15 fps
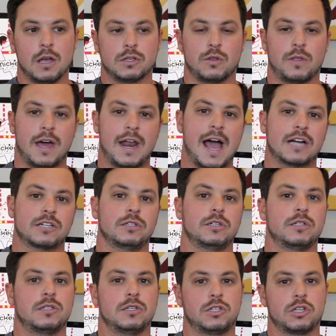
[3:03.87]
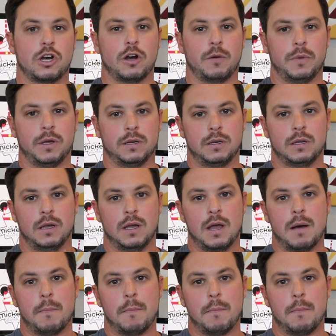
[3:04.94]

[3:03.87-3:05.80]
So that actually is determined